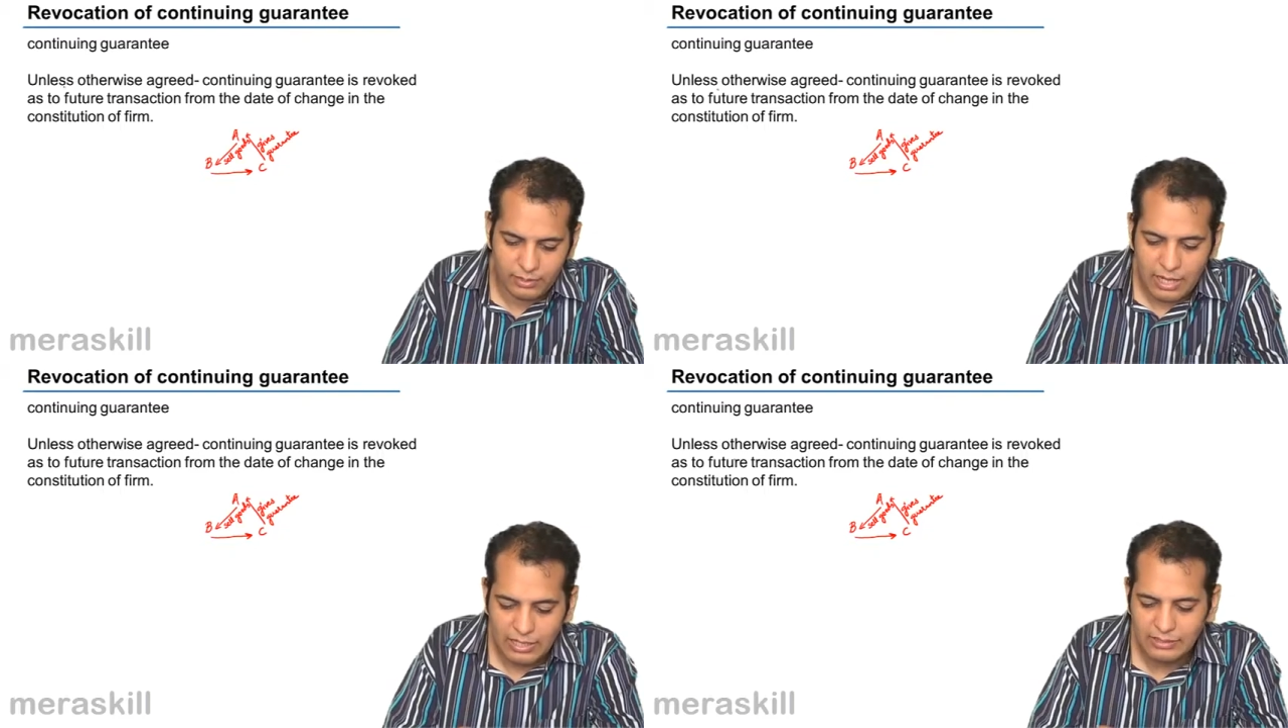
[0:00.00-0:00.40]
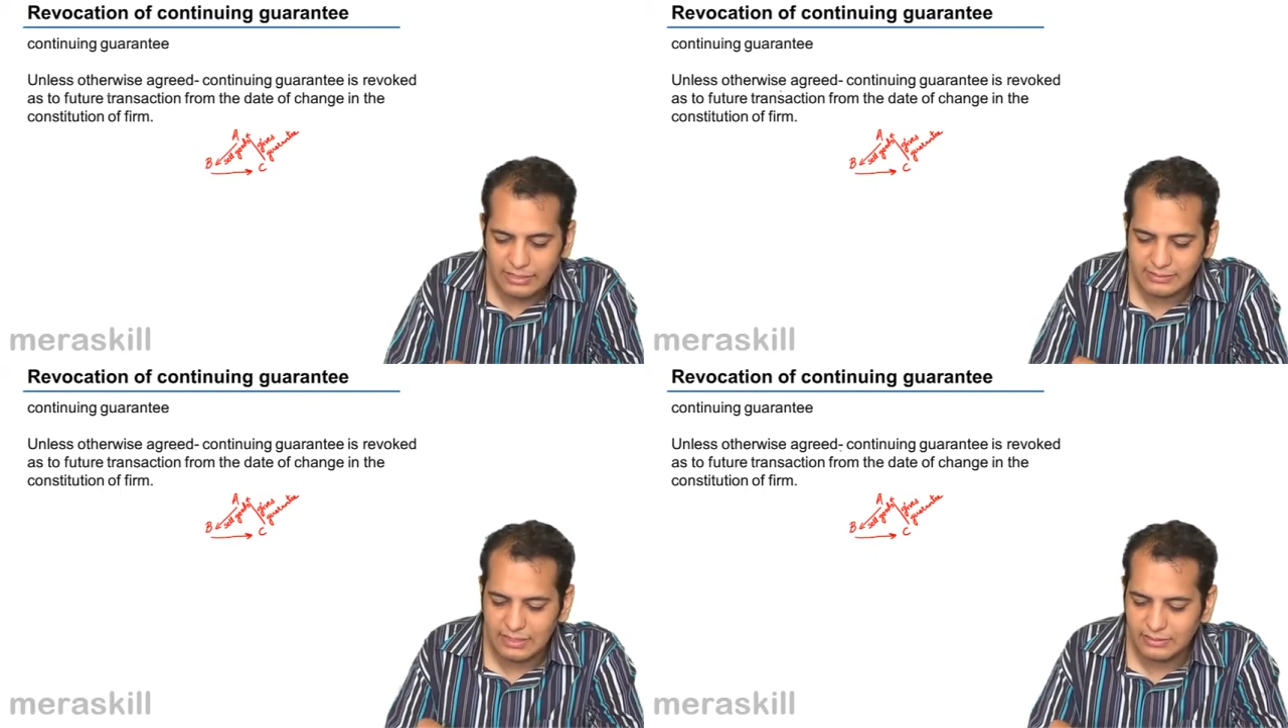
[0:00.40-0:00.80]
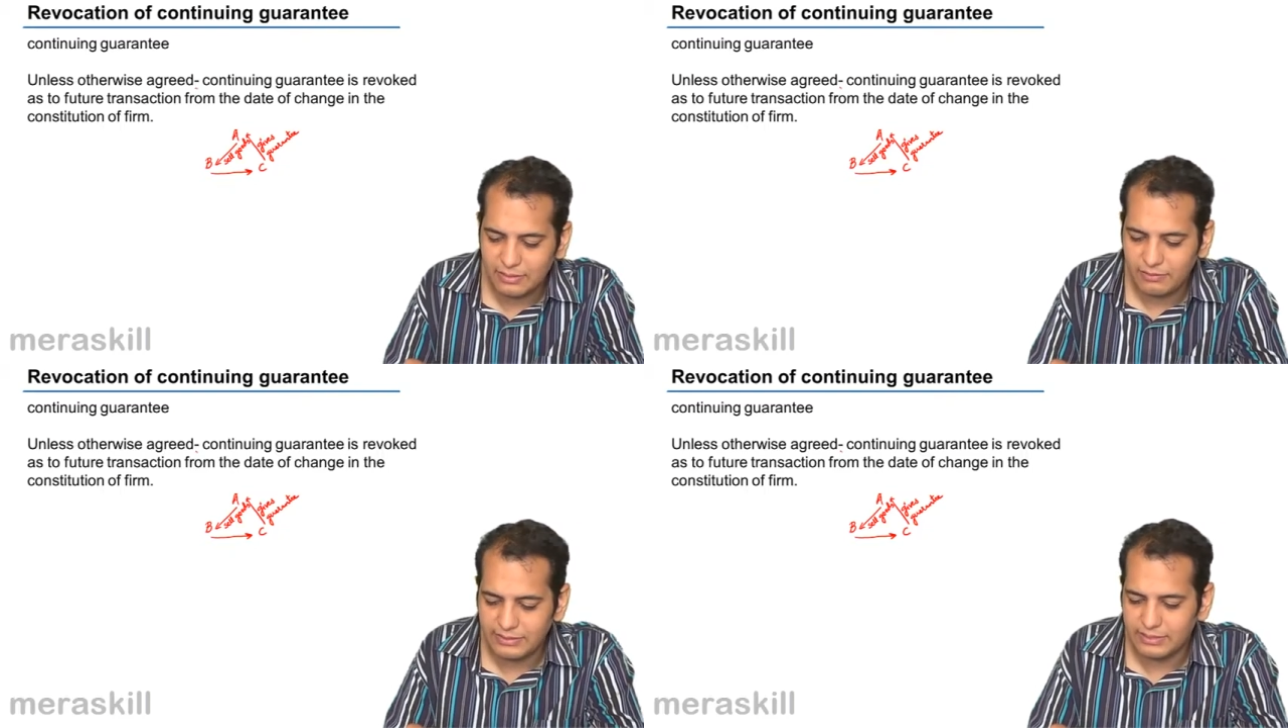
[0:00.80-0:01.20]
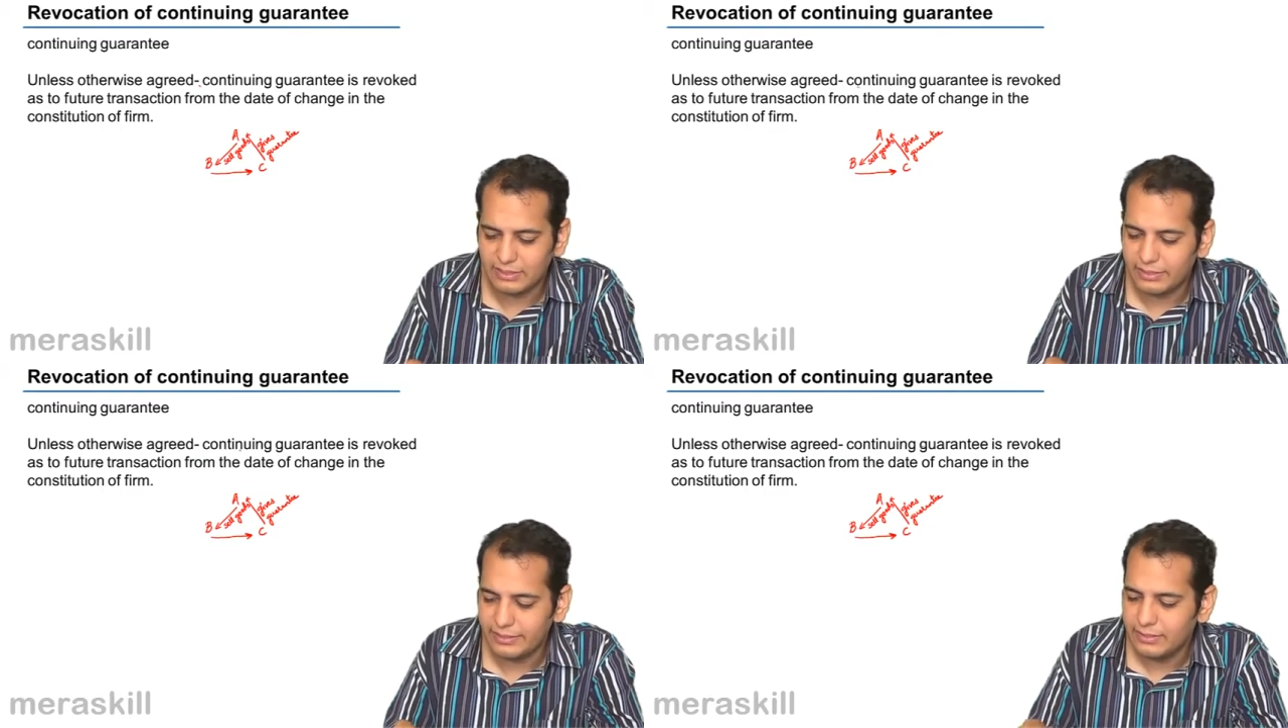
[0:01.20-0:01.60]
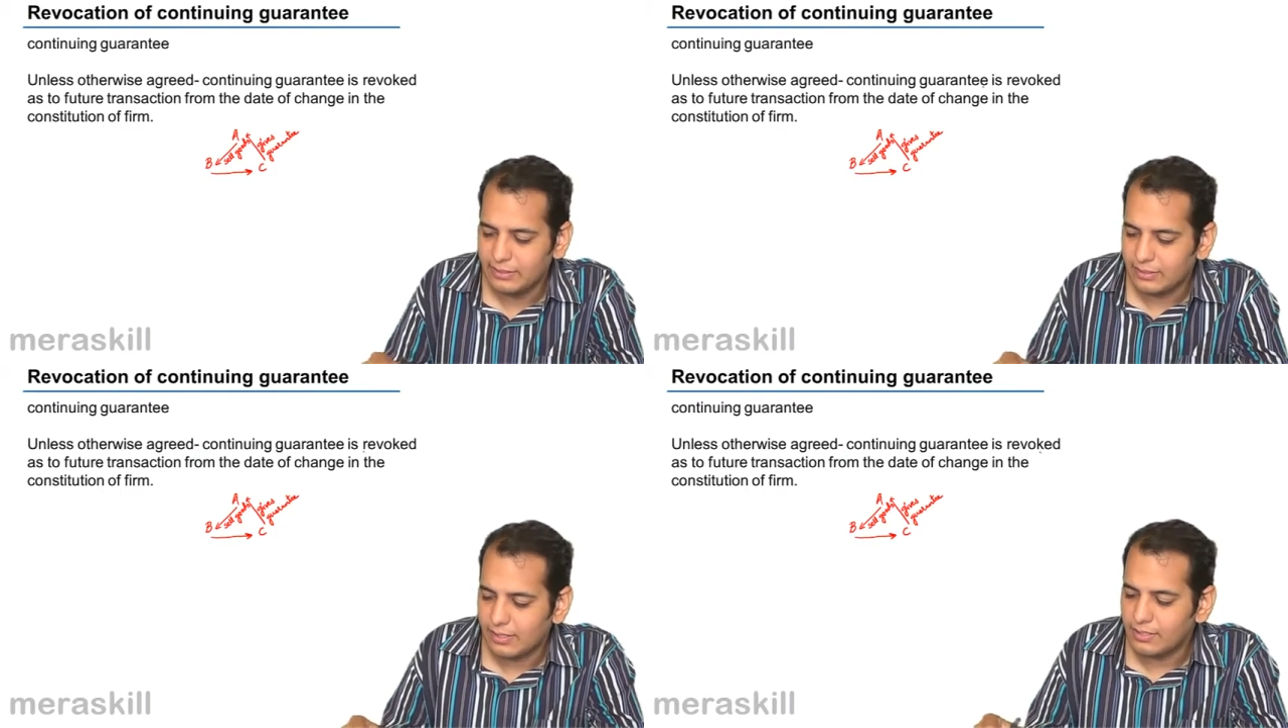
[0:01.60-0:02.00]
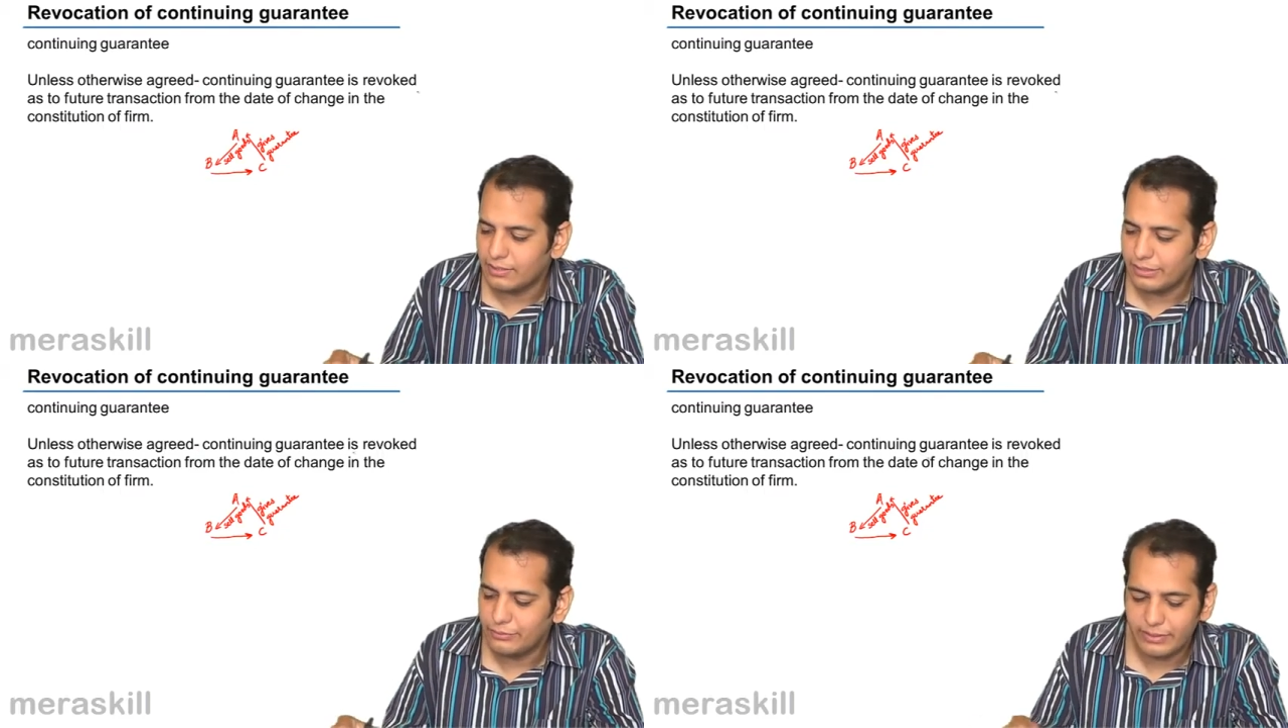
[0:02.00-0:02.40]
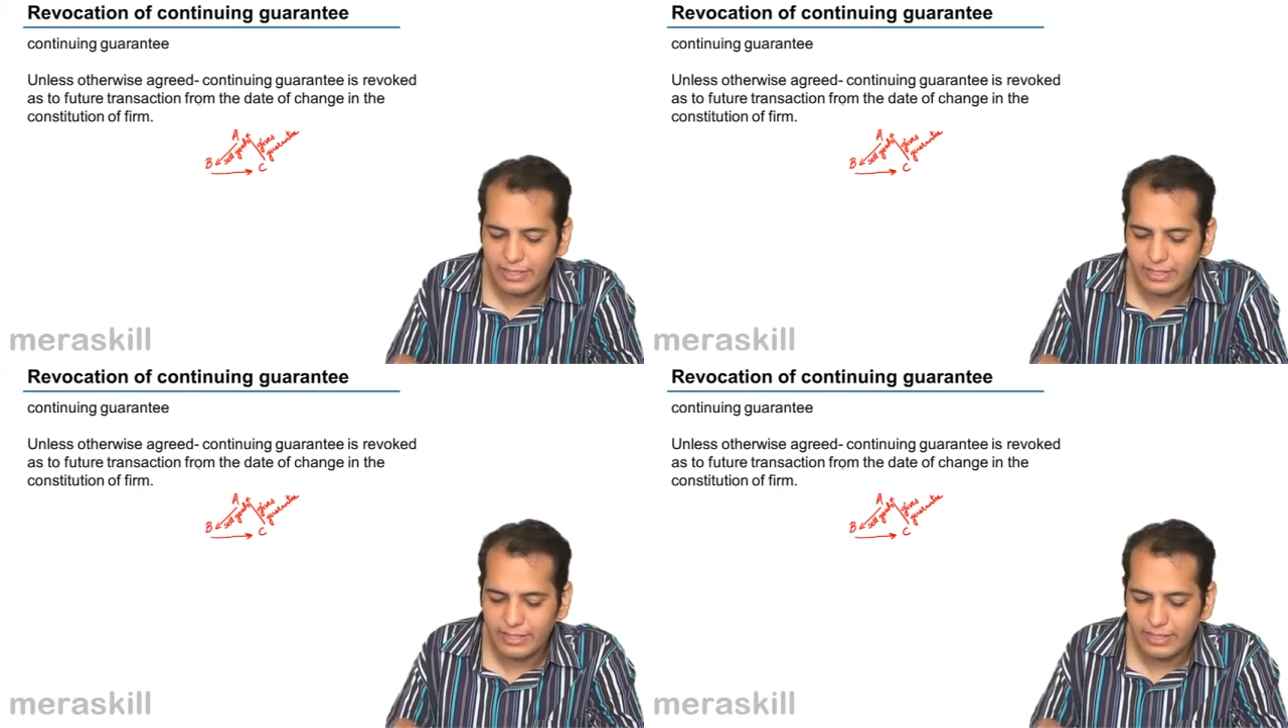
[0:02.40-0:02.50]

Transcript: Unless otherwise agreed, continuing